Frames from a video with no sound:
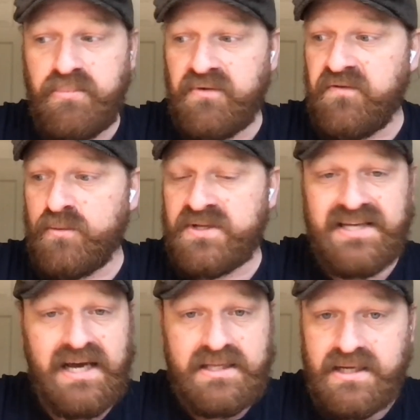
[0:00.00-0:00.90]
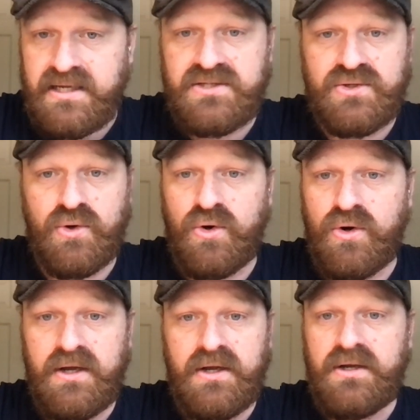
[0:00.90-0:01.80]
performance athletes or
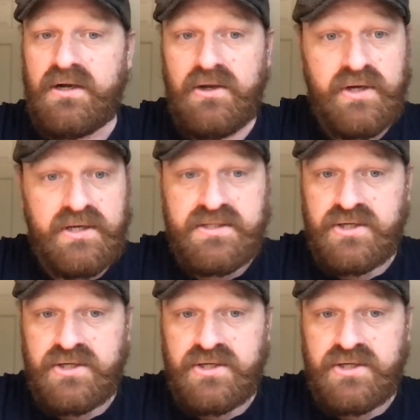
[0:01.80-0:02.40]
lawyers,